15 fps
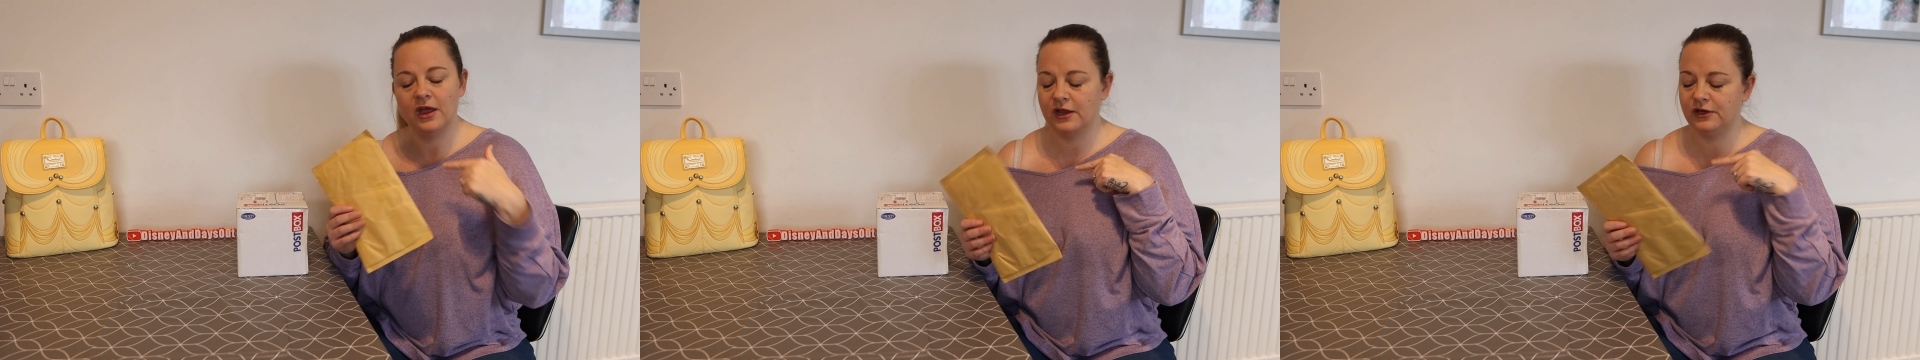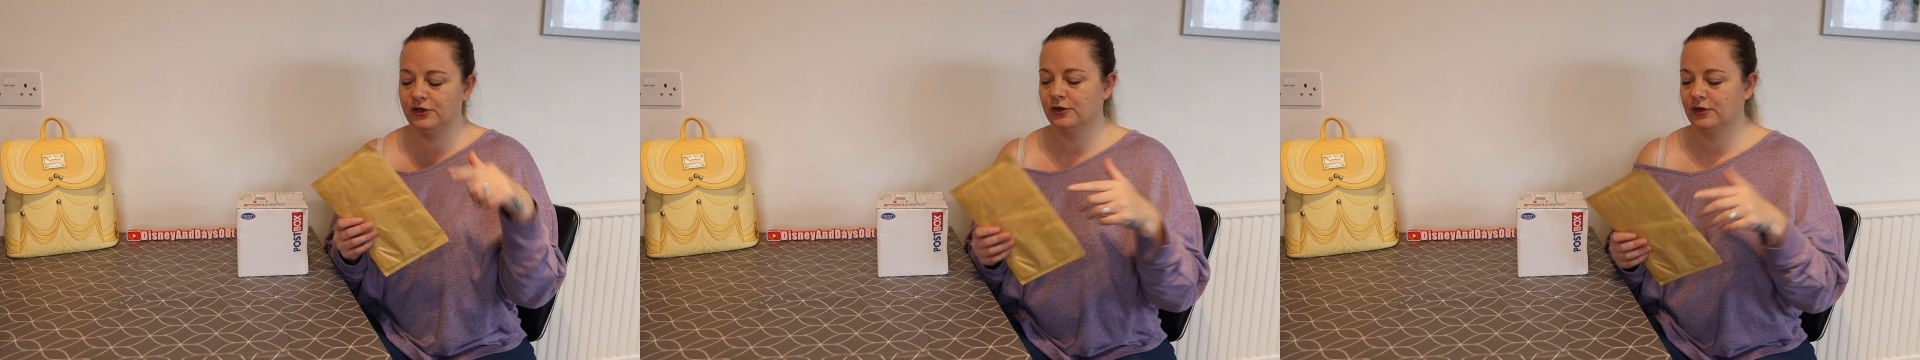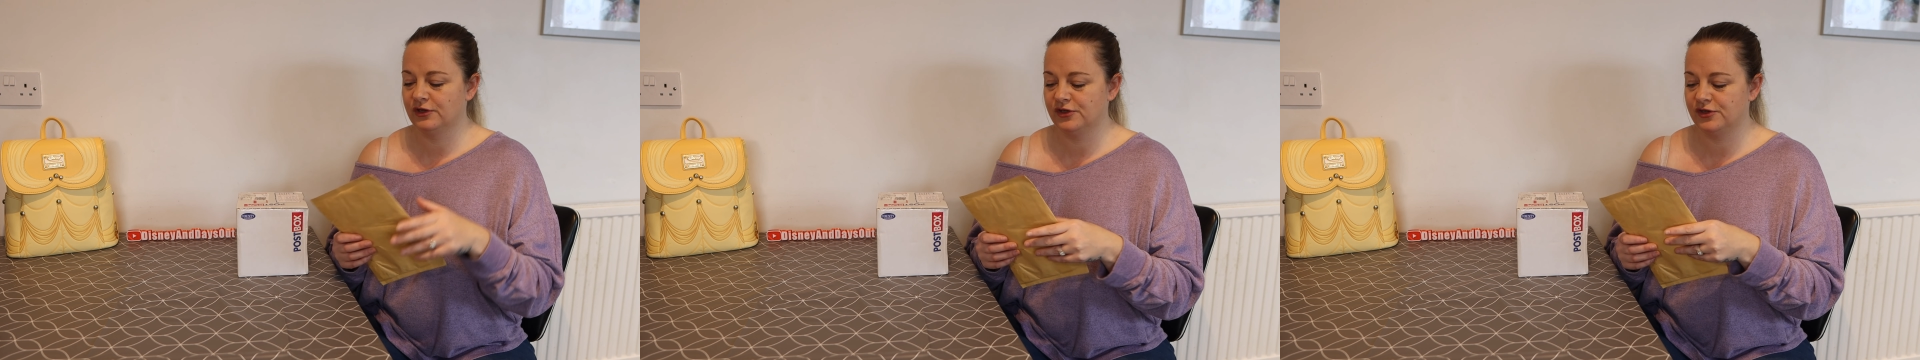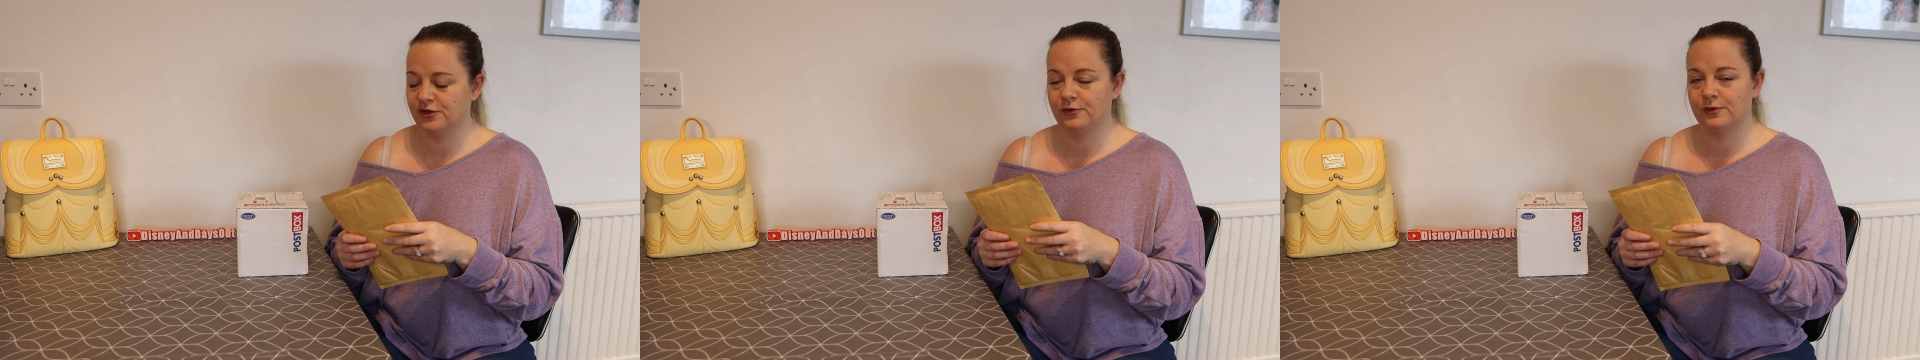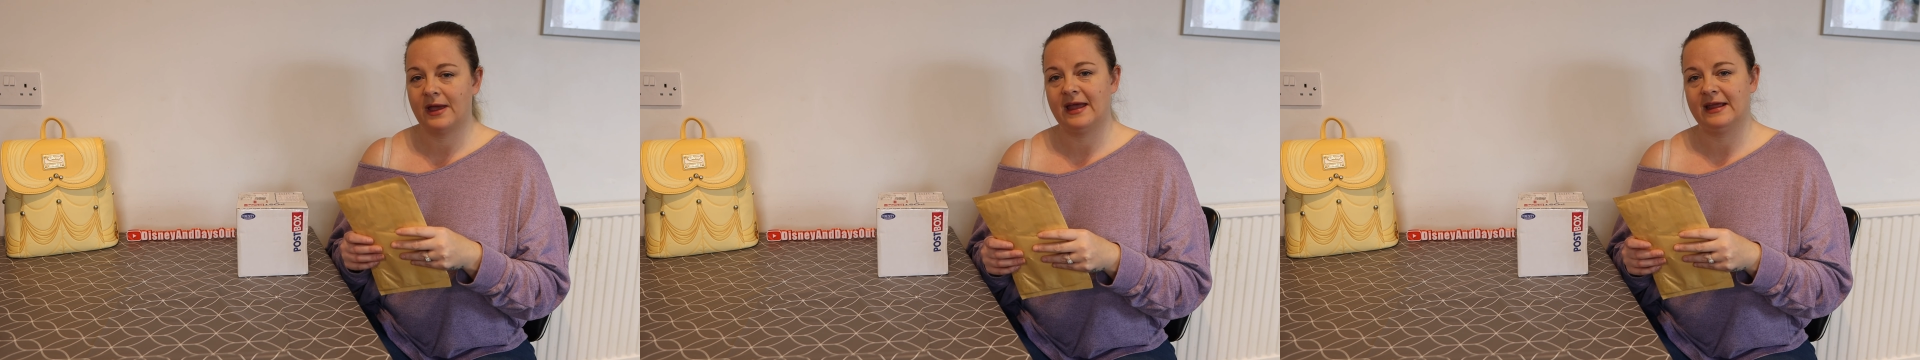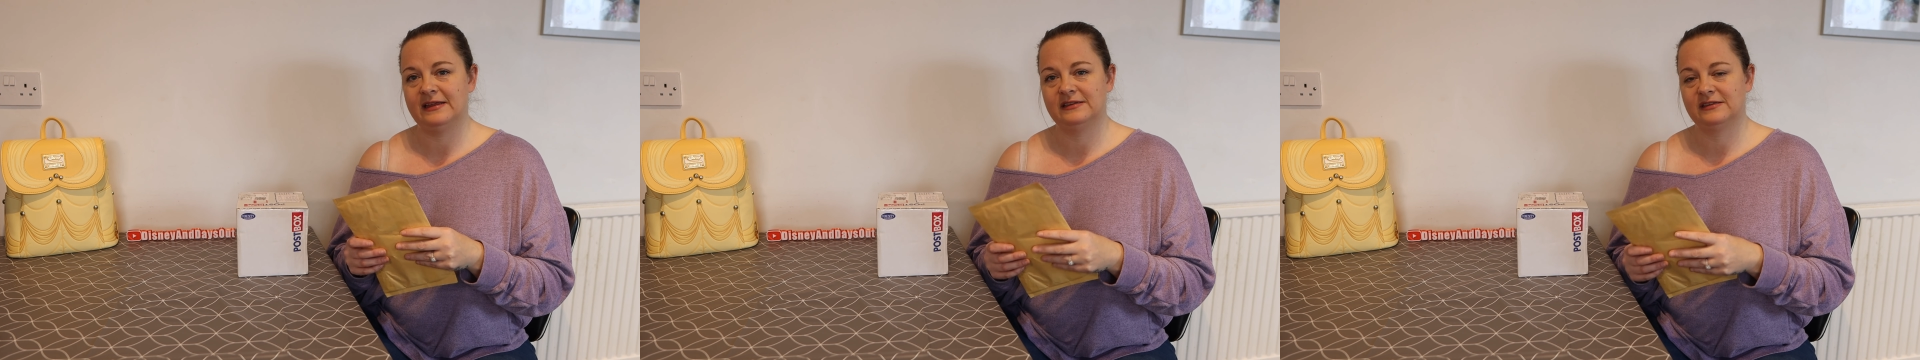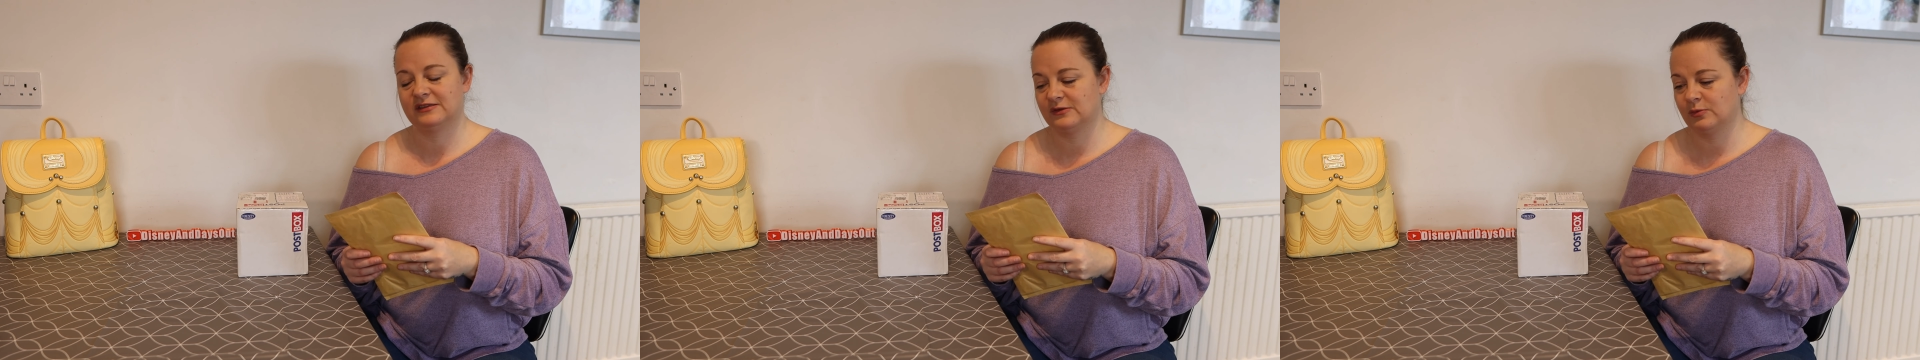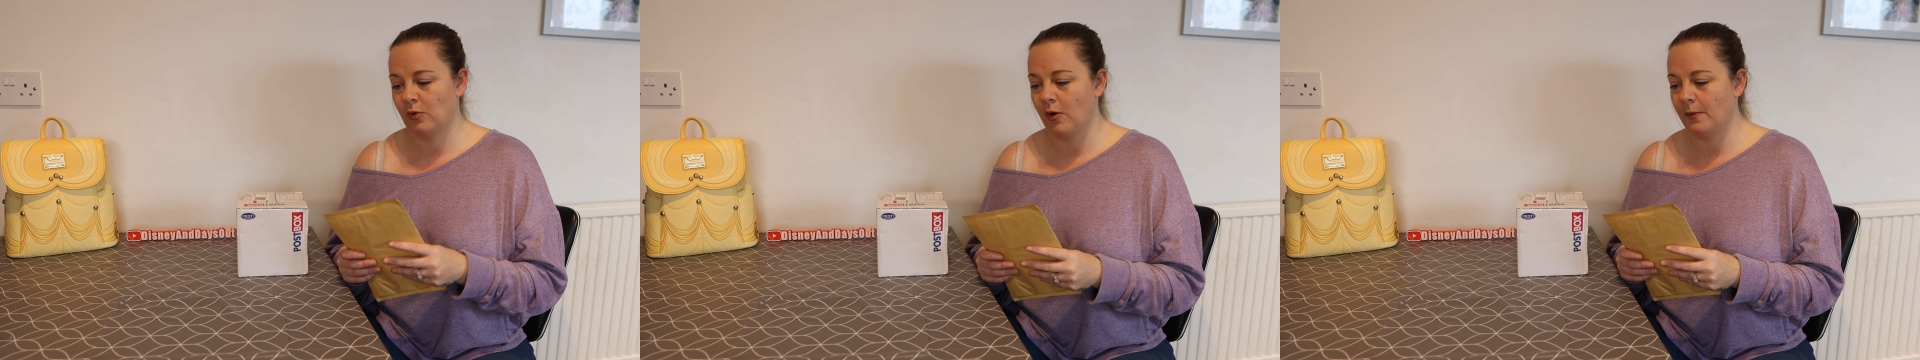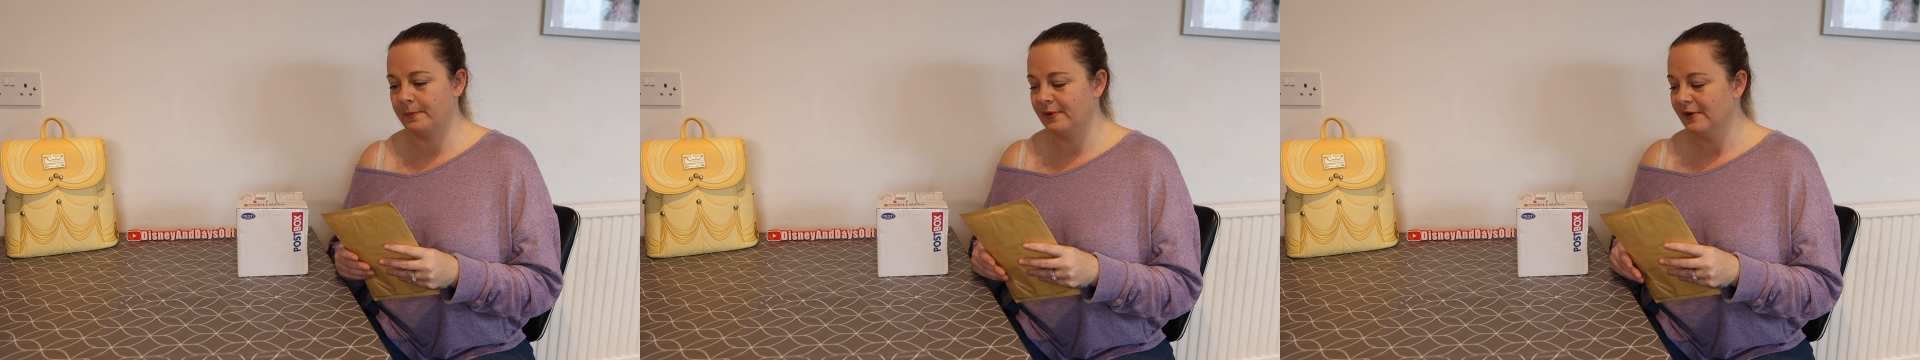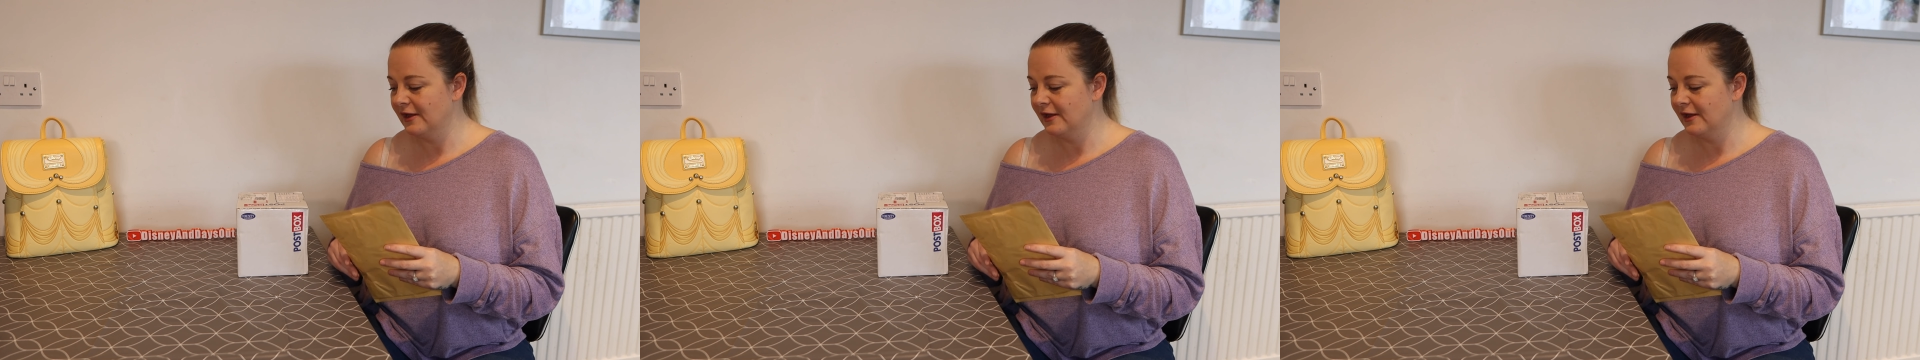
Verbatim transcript: and you can do a swap.